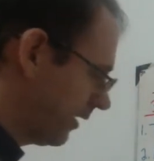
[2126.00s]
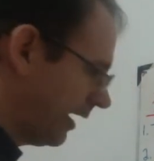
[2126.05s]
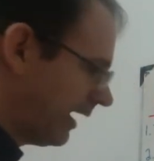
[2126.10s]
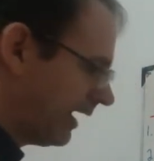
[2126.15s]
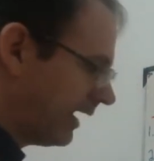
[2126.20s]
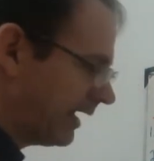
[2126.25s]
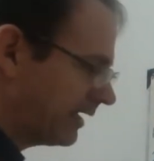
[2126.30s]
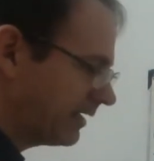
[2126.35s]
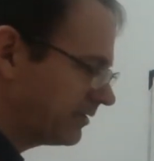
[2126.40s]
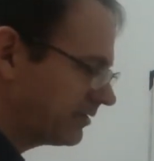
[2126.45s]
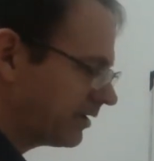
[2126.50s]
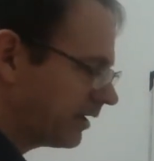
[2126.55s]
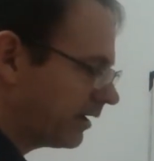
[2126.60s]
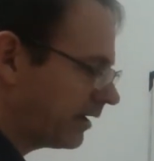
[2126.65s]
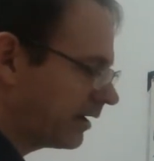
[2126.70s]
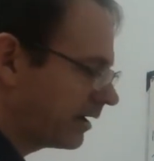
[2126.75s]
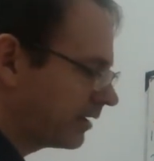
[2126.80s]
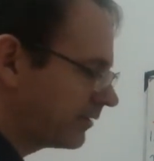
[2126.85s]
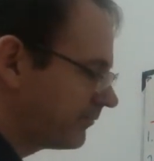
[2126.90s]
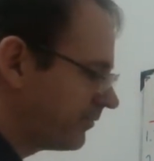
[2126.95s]
and
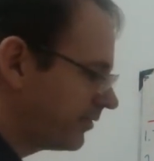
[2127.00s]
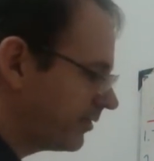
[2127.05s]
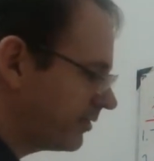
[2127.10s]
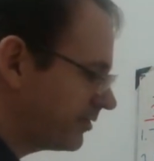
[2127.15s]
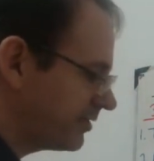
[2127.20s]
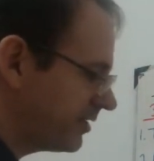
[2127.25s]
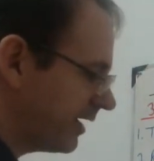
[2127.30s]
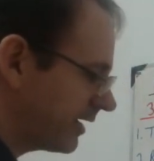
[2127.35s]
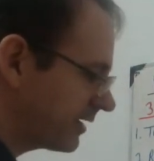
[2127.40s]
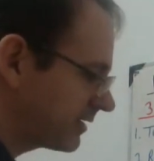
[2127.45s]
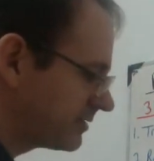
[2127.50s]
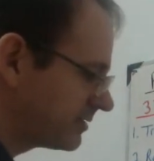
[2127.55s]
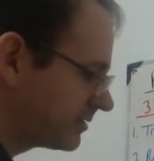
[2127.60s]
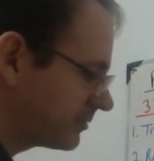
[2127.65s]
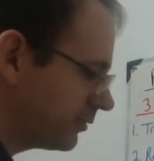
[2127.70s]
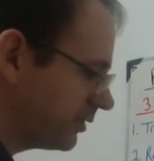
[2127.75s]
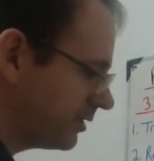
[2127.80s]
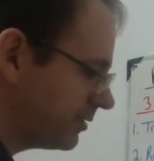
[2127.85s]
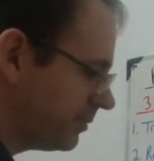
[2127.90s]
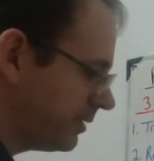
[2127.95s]
our vertex
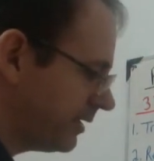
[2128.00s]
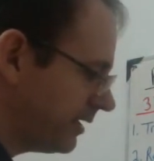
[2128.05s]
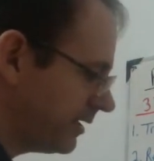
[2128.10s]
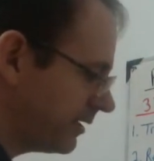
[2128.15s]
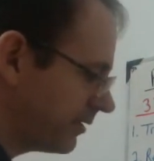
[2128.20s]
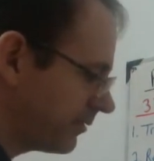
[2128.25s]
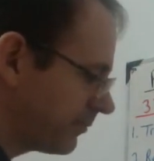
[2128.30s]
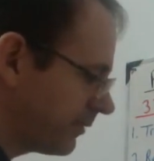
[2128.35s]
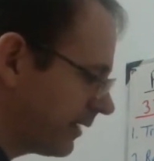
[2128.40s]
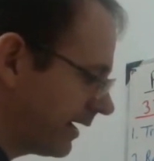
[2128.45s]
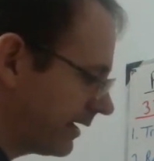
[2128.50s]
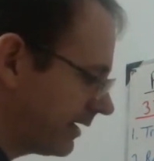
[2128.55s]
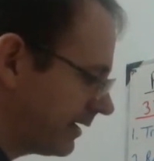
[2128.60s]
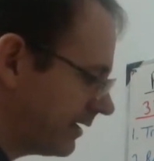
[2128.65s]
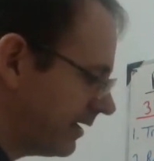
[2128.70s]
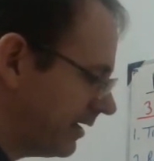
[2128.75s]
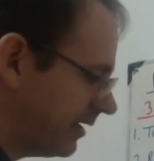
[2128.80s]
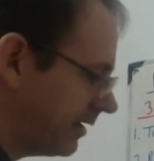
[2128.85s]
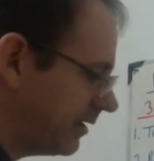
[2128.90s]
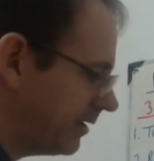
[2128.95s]
would be right
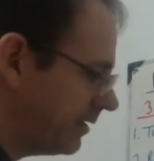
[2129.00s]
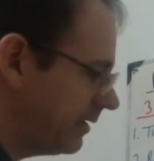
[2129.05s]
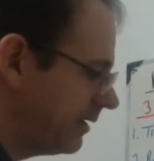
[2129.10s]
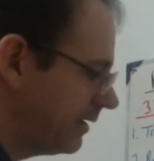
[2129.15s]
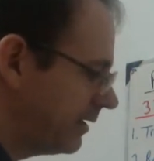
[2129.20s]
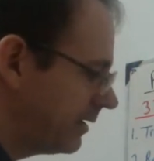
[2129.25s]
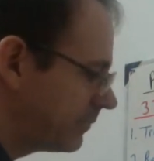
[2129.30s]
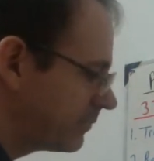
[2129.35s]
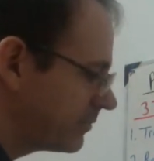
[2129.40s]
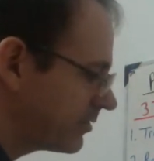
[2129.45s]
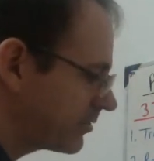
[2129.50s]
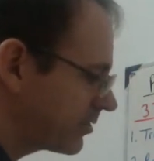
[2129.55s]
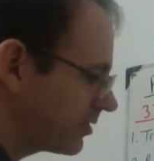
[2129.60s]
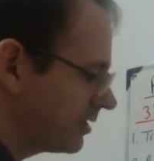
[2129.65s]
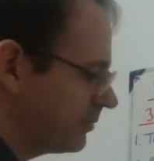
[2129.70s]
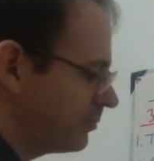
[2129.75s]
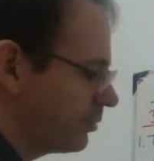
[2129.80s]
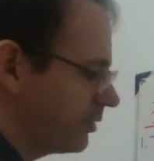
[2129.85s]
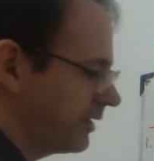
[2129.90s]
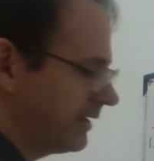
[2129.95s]
here. Just going
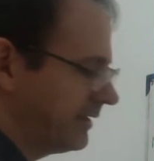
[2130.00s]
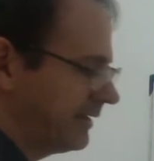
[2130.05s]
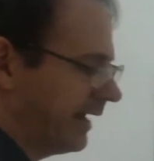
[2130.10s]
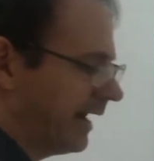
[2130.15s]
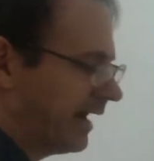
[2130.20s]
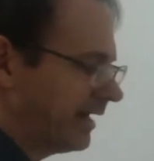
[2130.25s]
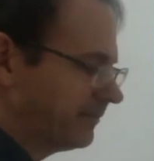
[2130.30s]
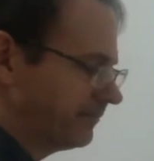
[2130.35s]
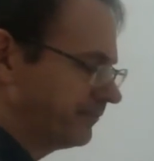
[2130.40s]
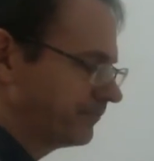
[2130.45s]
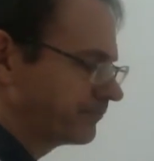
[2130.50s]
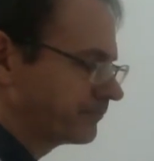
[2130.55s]
to put a dot.